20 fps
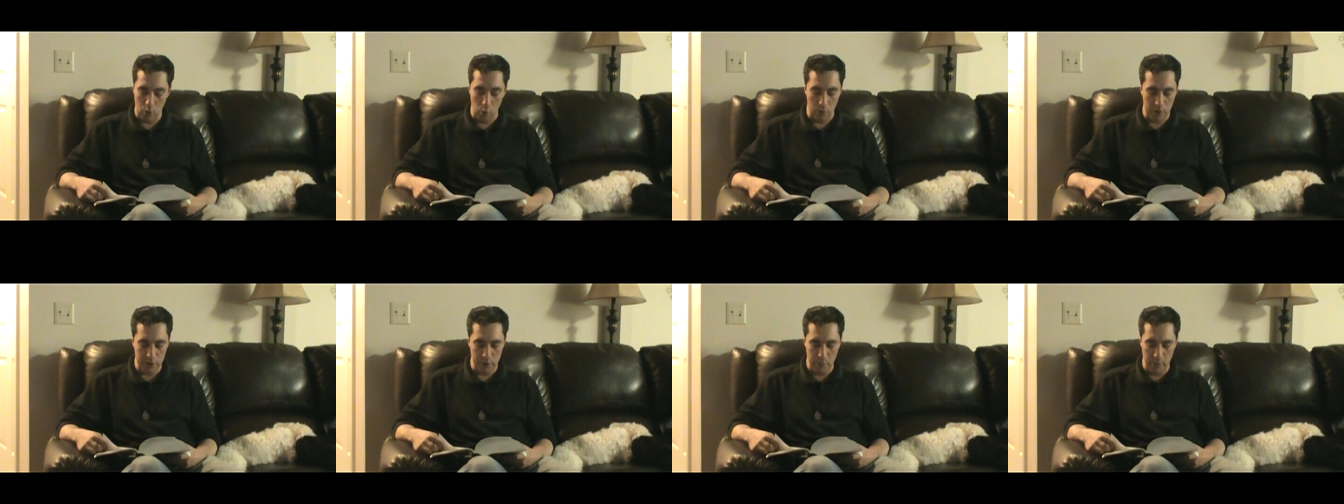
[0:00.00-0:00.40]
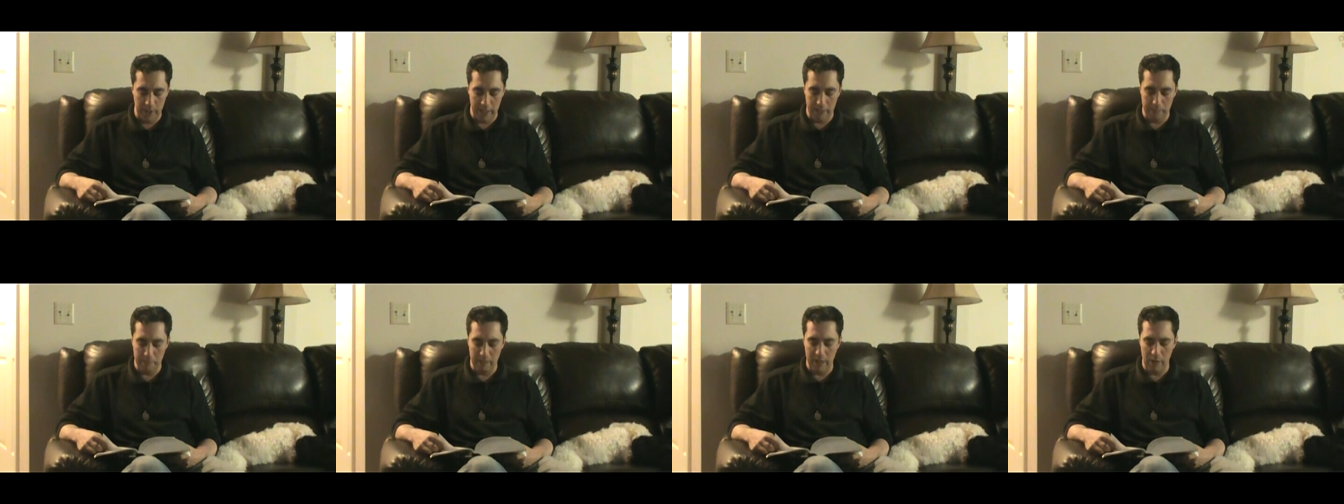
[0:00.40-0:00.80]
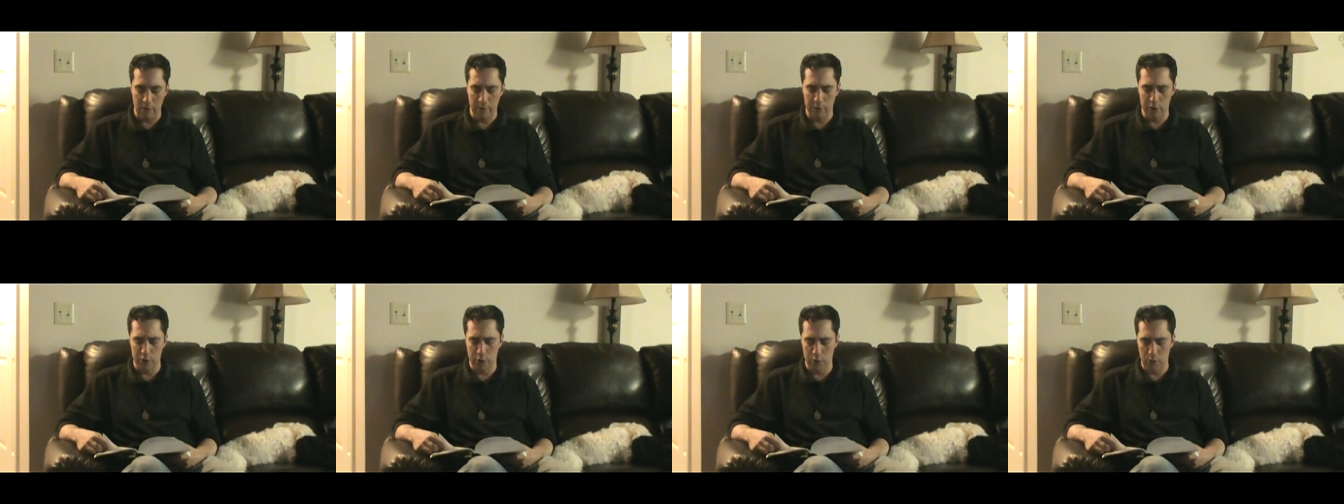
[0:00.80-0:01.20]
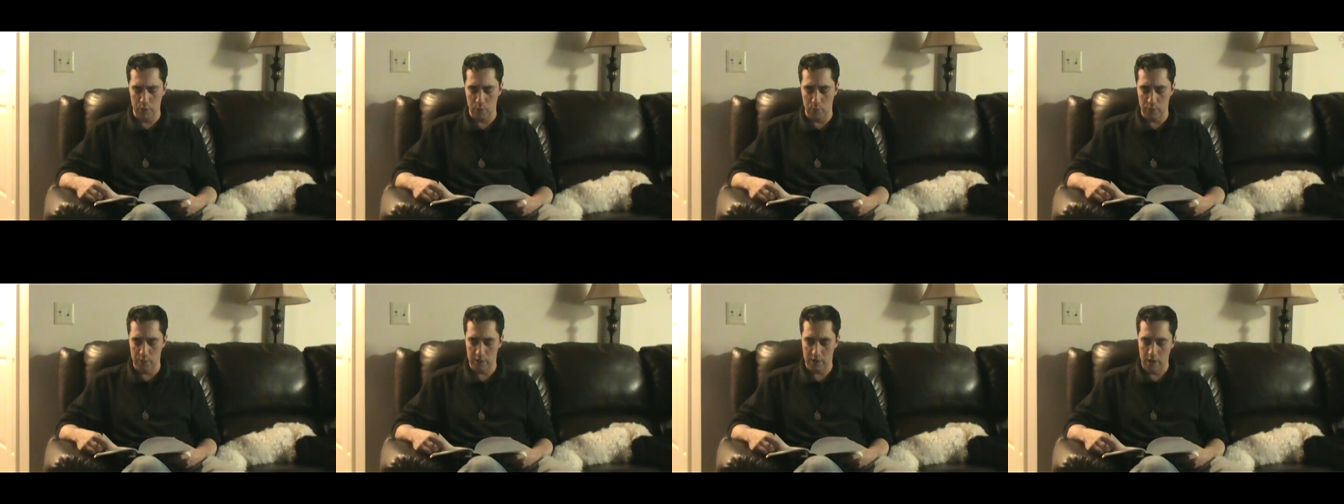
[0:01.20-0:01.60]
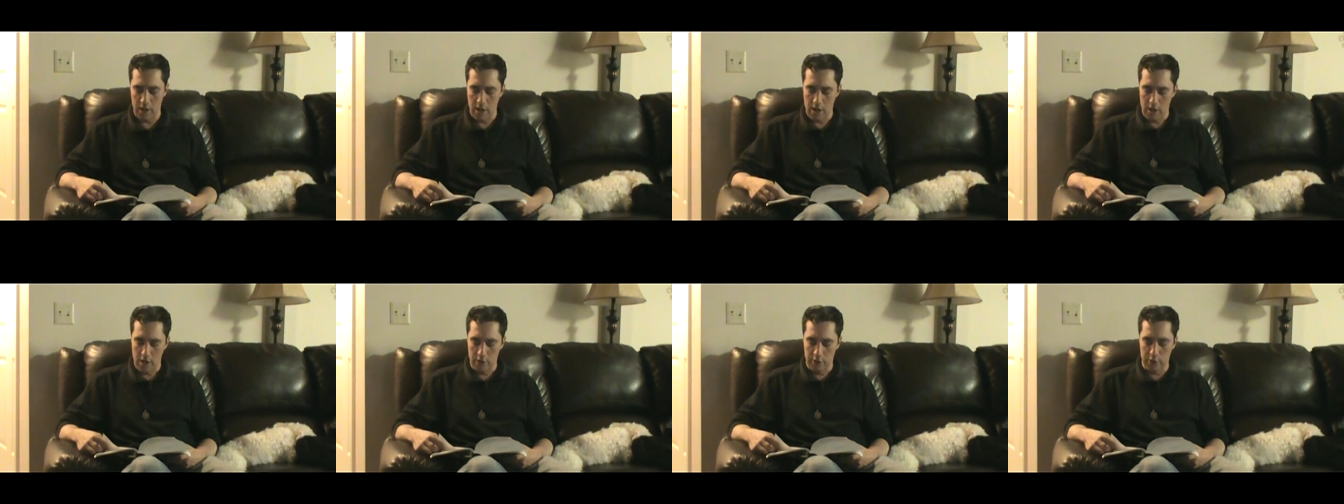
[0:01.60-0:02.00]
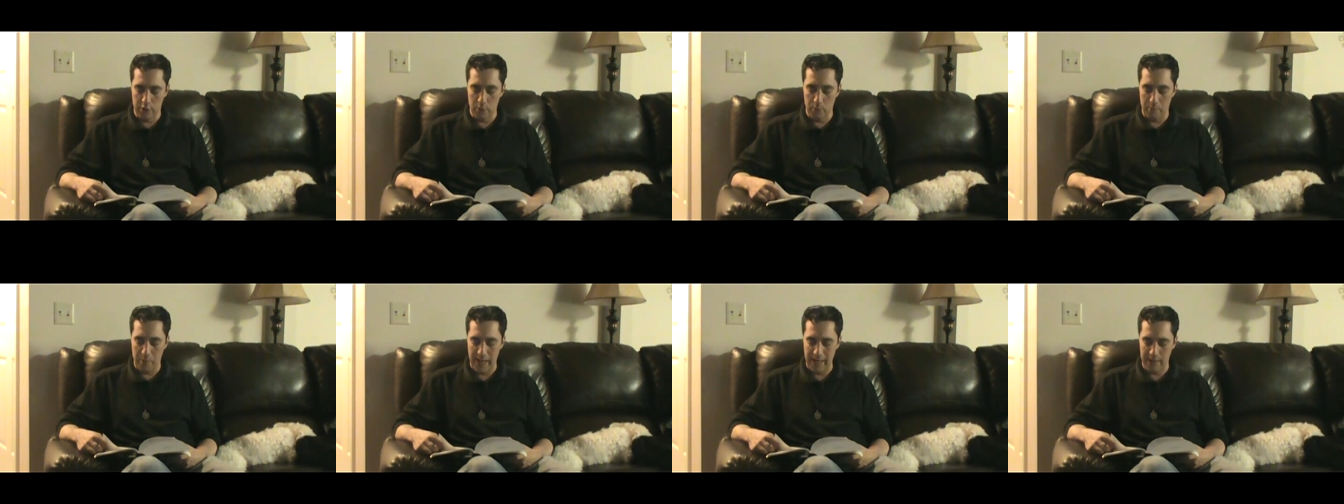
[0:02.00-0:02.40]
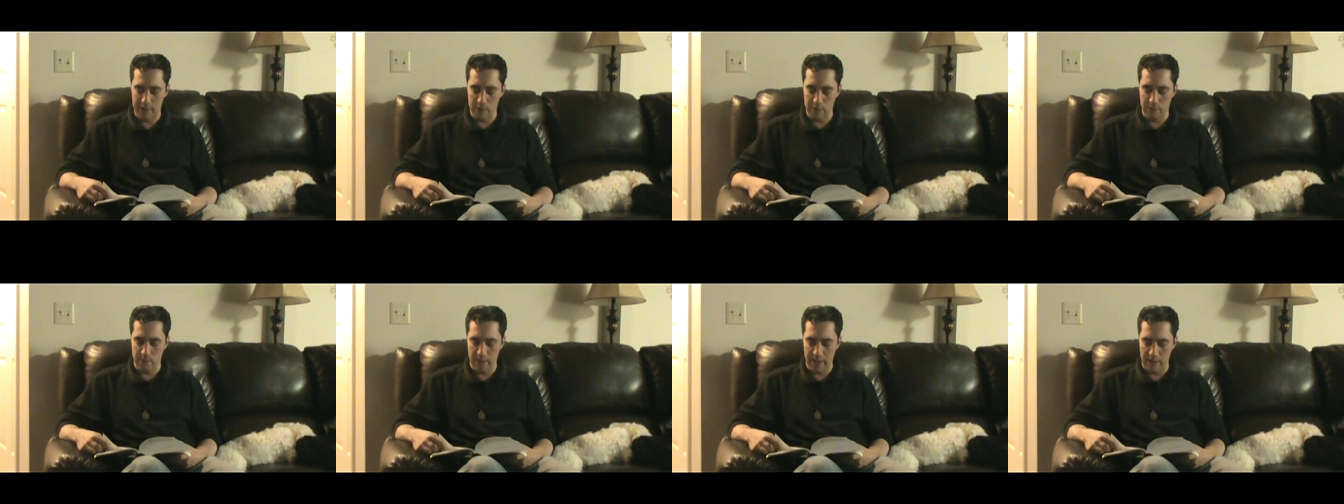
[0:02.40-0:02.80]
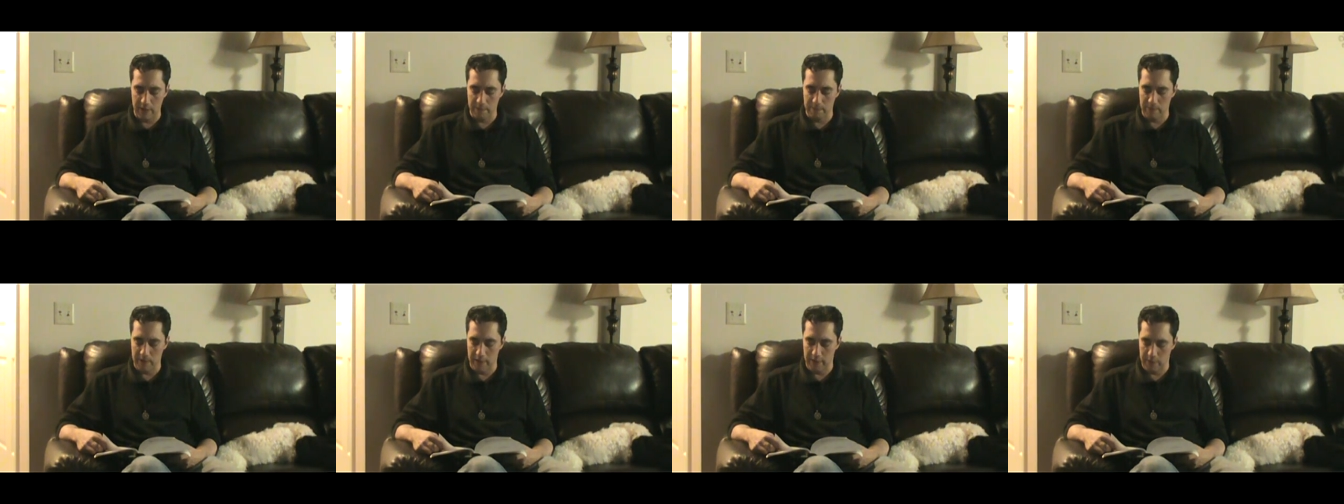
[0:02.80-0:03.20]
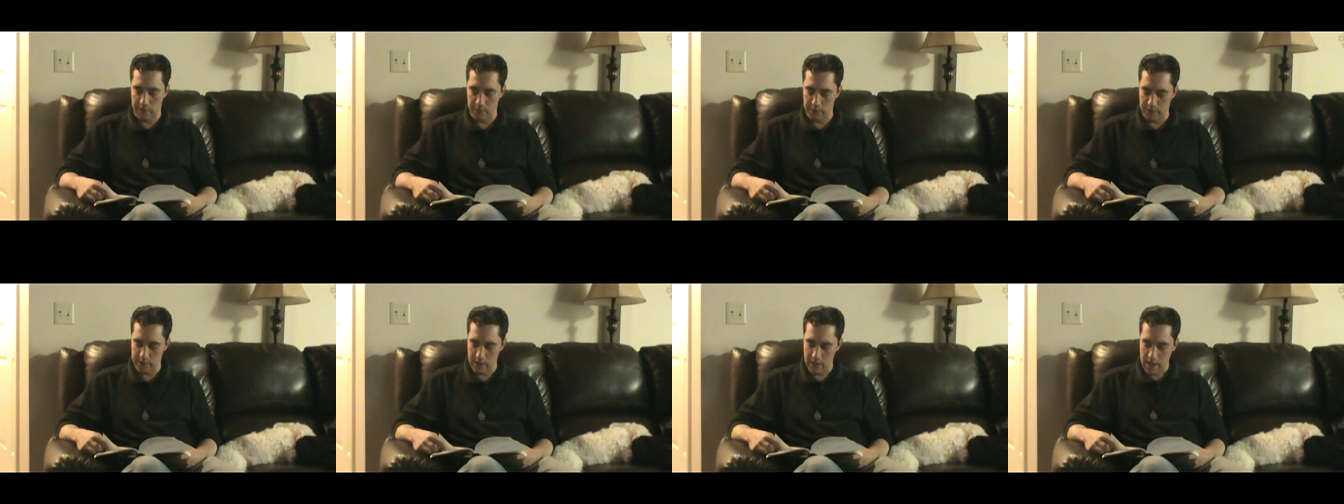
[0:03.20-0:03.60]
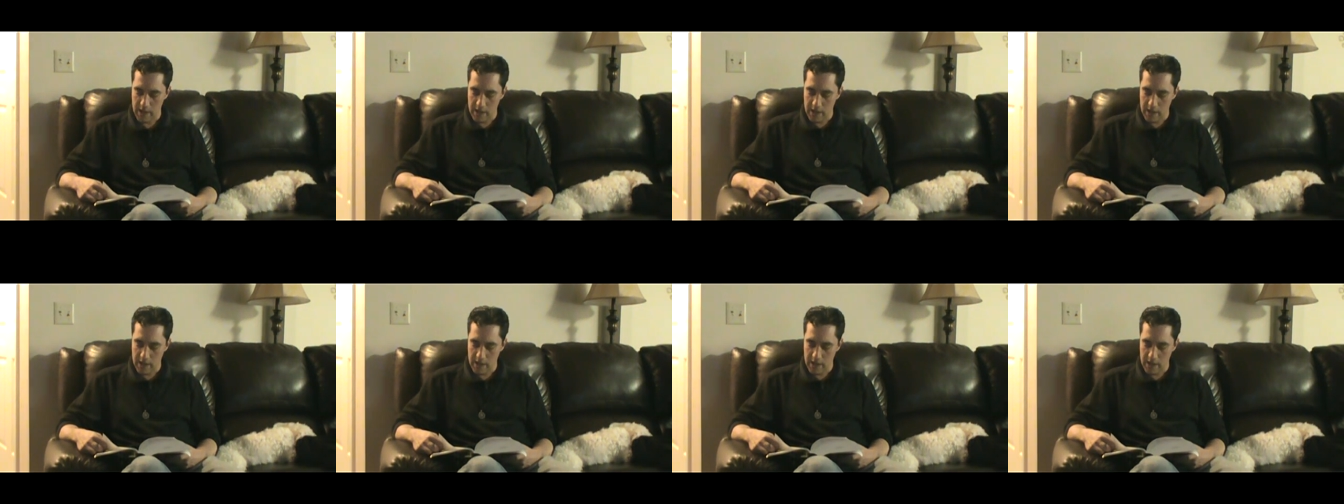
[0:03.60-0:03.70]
nor should we compel the Jews to do penance for their fathers.